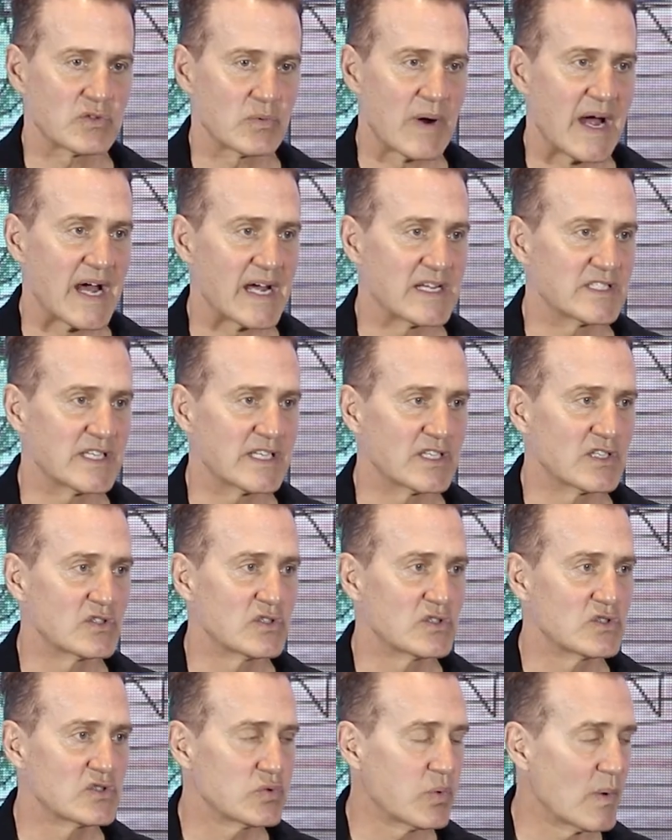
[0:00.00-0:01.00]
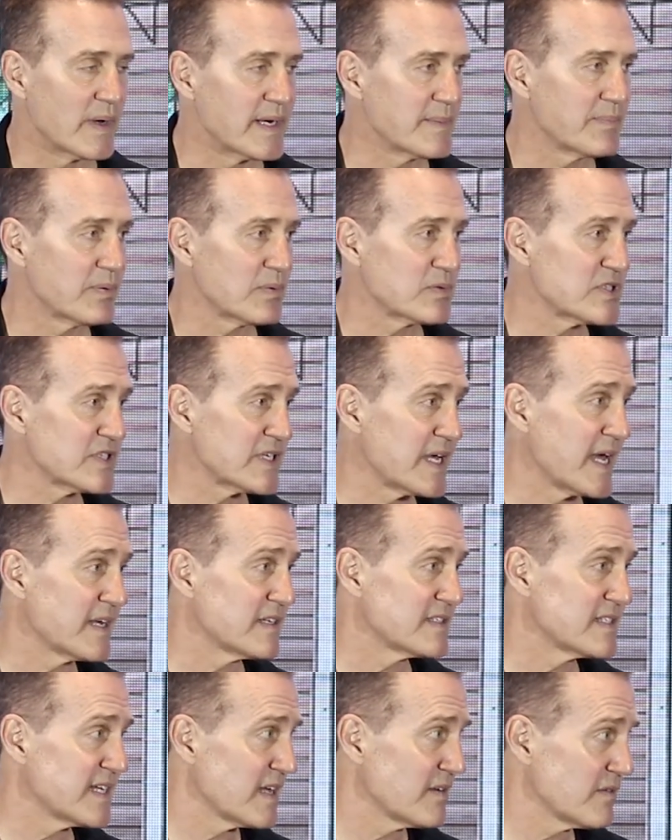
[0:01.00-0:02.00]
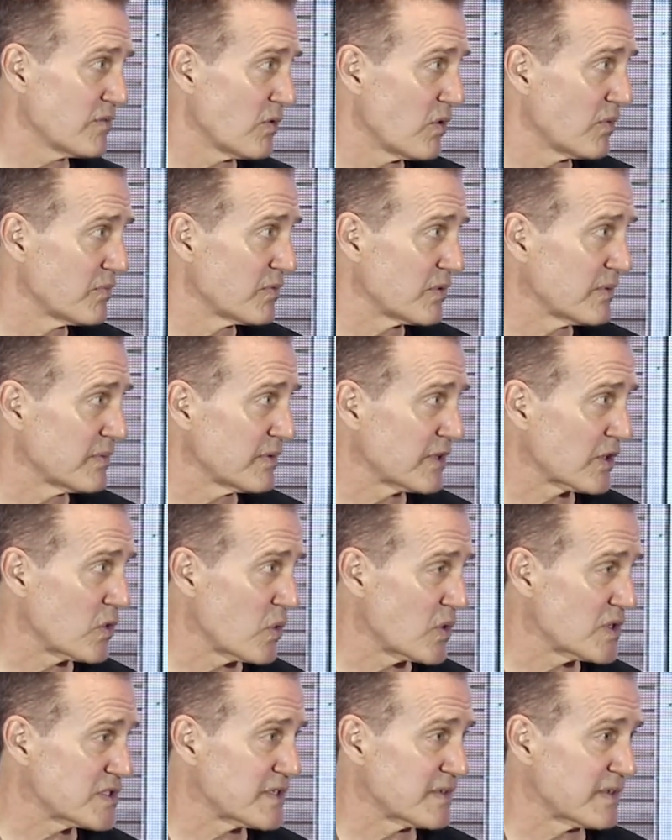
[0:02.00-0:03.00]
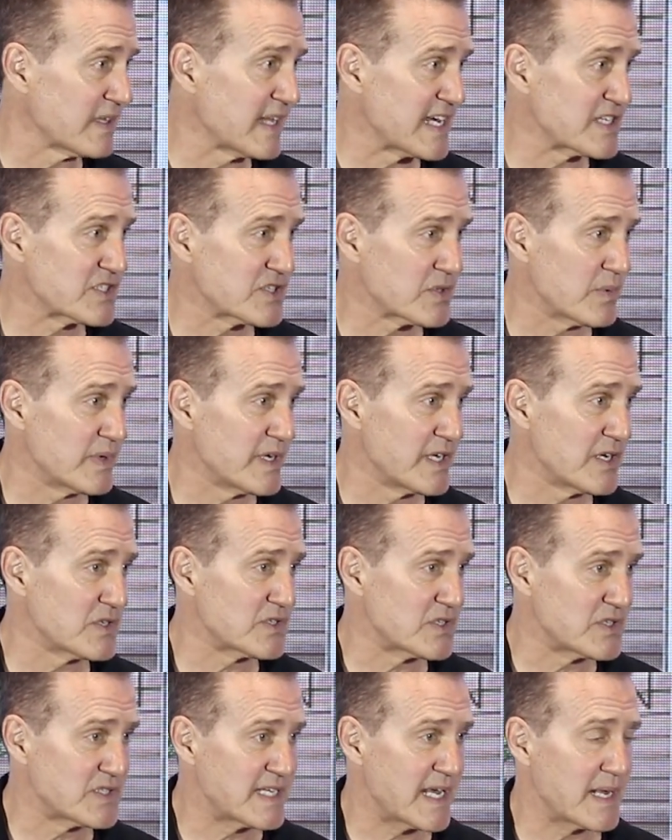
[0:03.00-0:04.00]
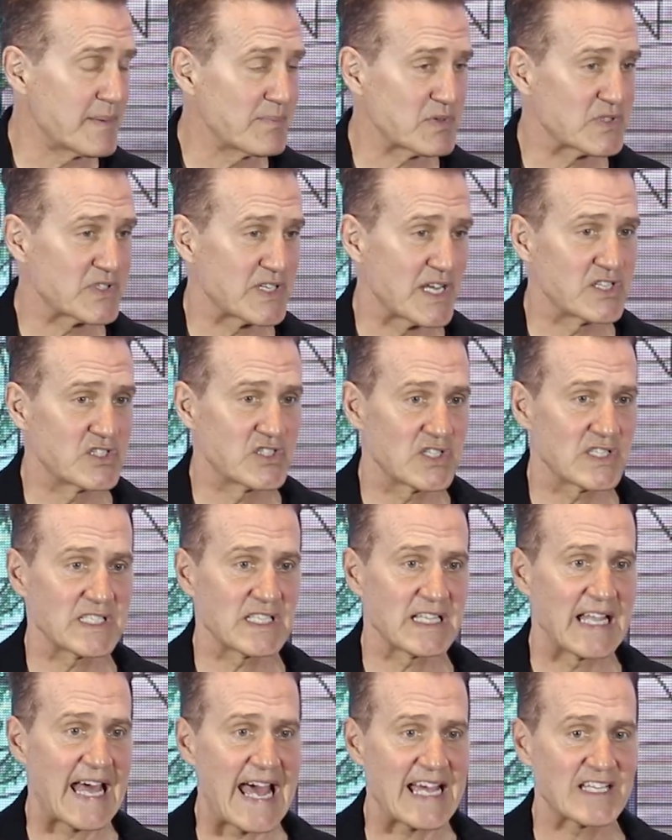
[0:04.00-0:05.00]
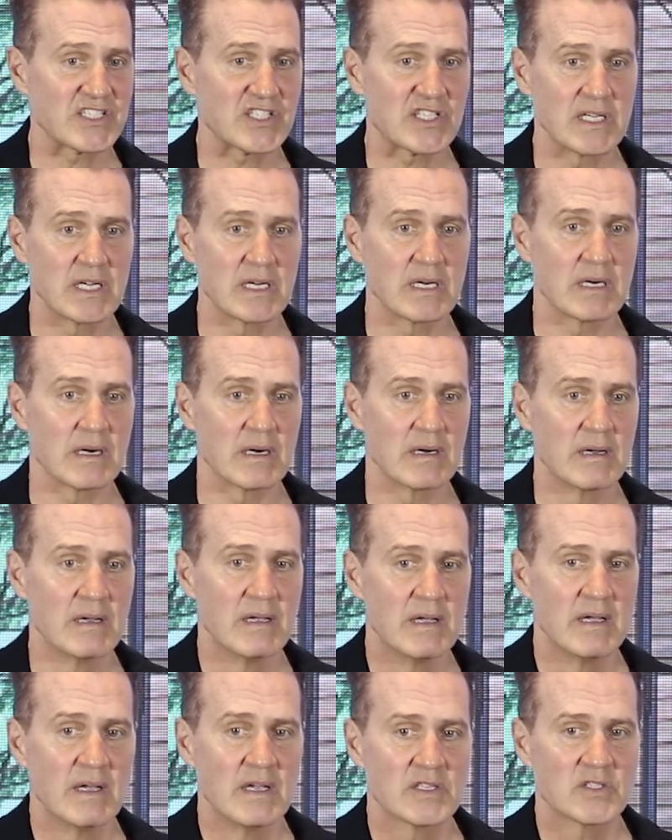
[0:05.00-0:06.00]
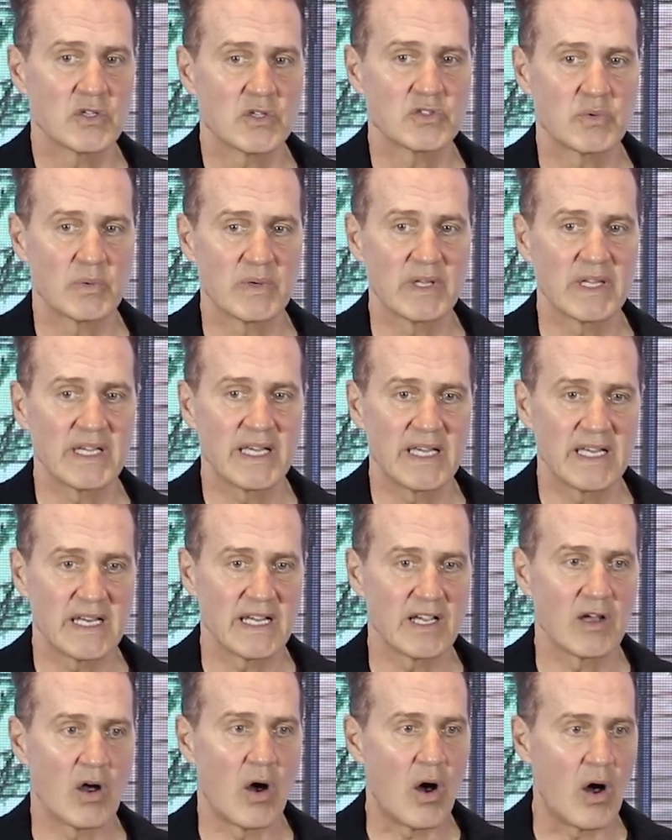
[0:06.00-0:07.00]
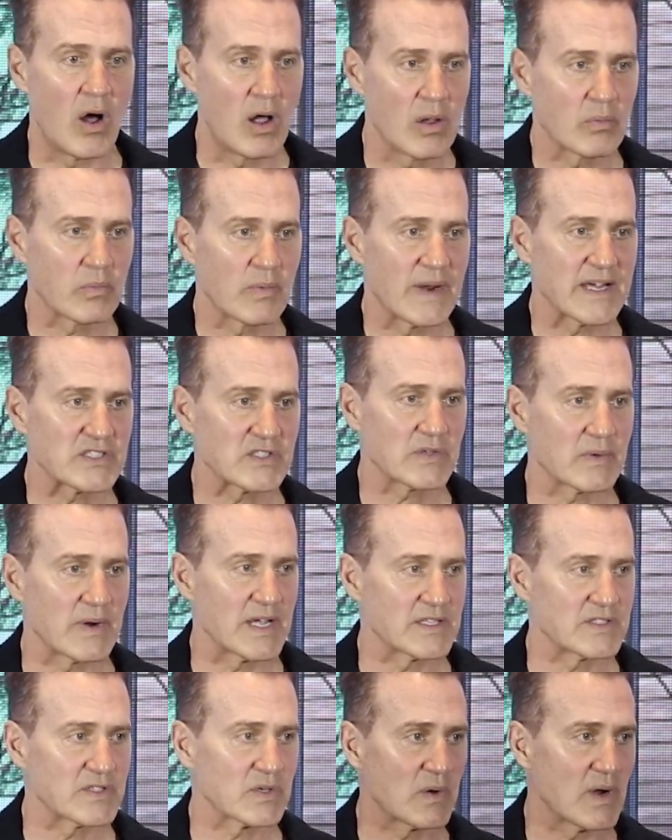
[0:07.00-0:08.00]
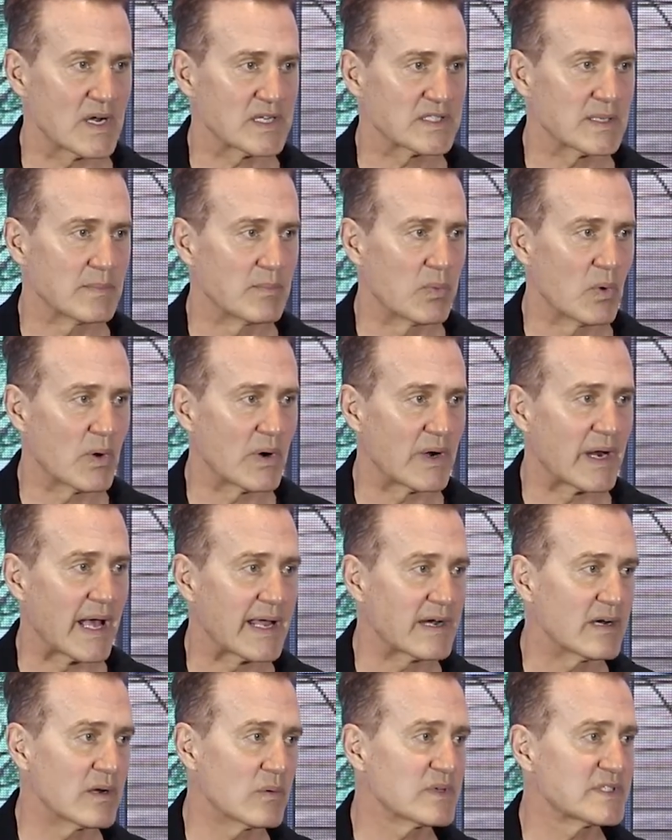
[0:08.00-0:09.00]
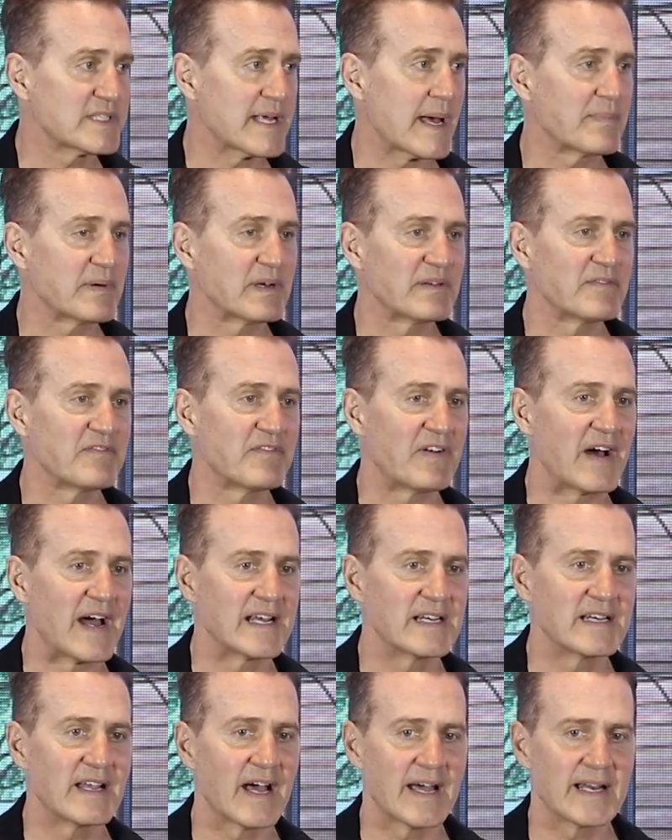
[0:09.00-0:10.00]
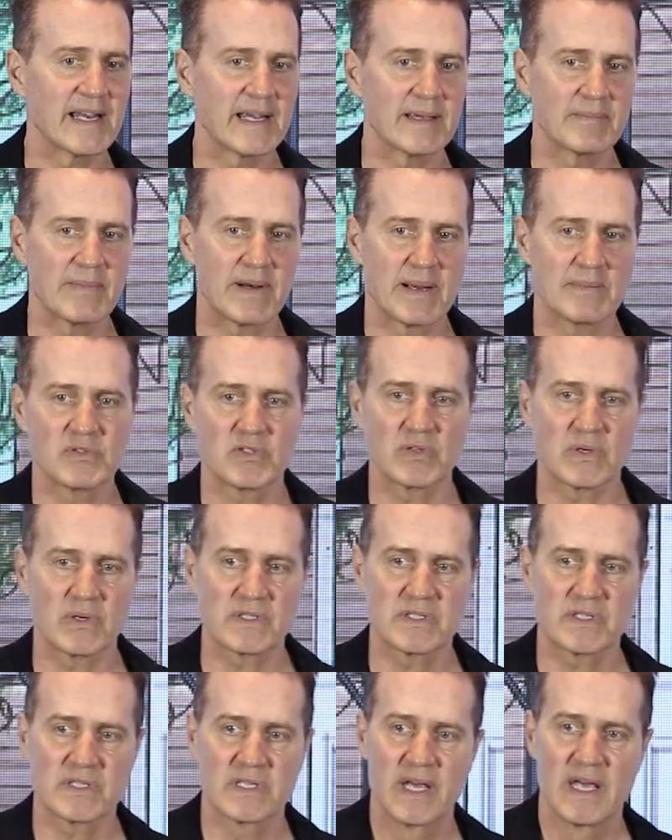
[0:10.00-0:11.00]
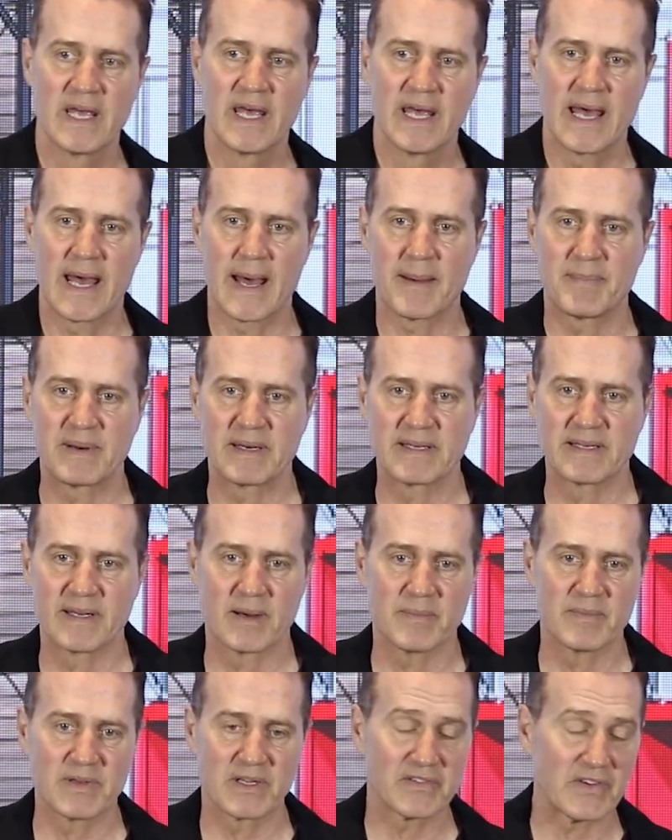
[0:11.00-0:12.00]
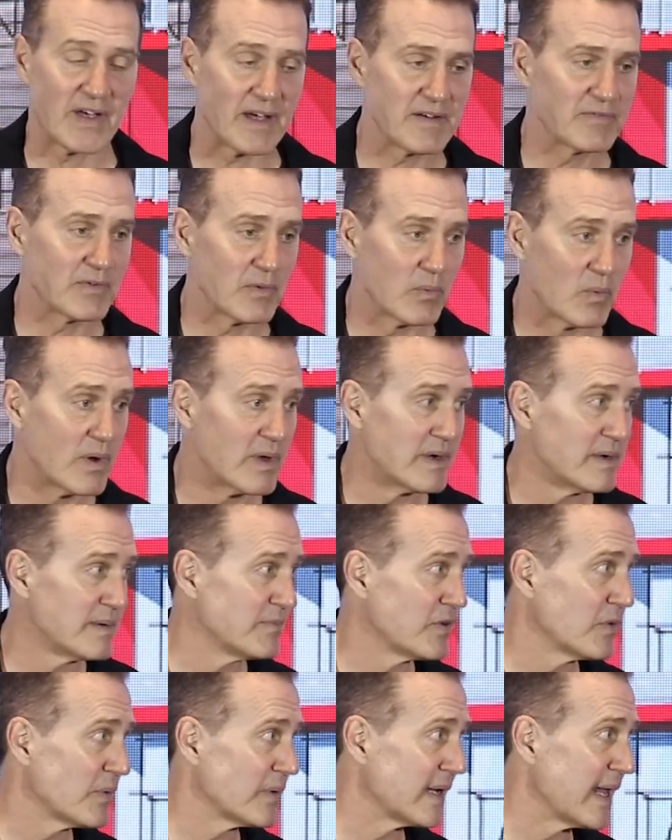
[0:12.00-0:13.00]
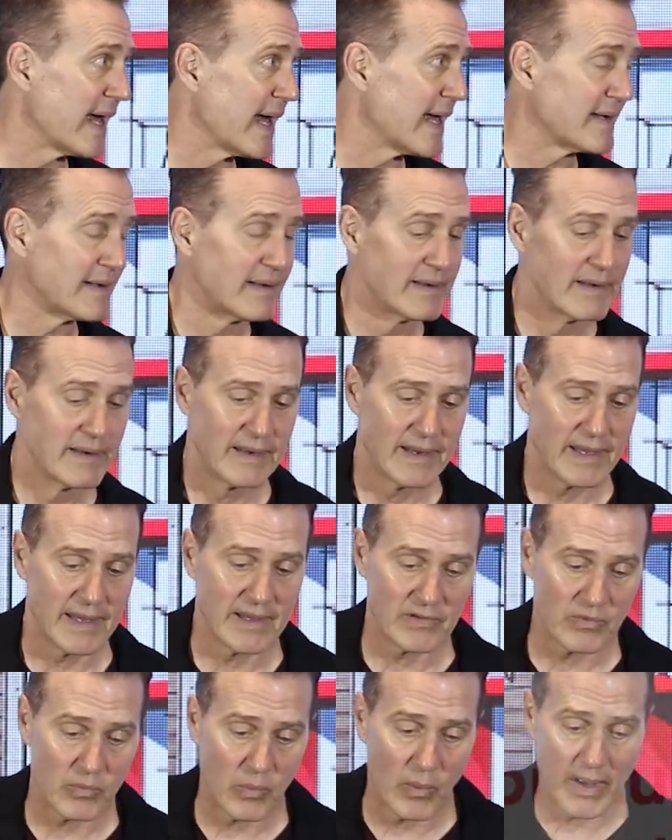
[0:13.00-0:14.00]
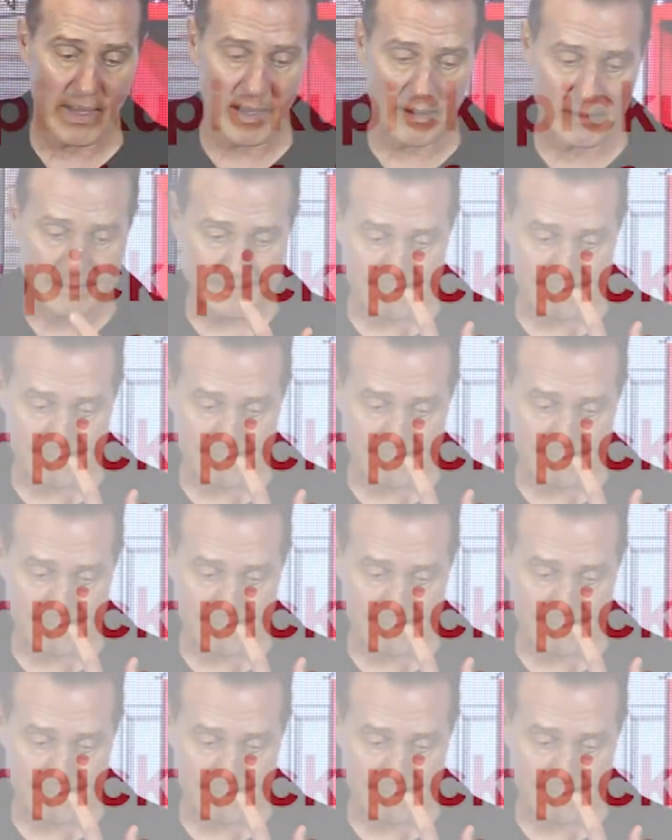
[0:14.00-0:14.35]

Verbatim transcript: rising 20%, 10 over the course of the last three years, and 10% just last year. So it's really hitting all restaurants across the board. I don't know what's happening in fine dining, but I'm sure it's happening there because I, for one, am doing that as well.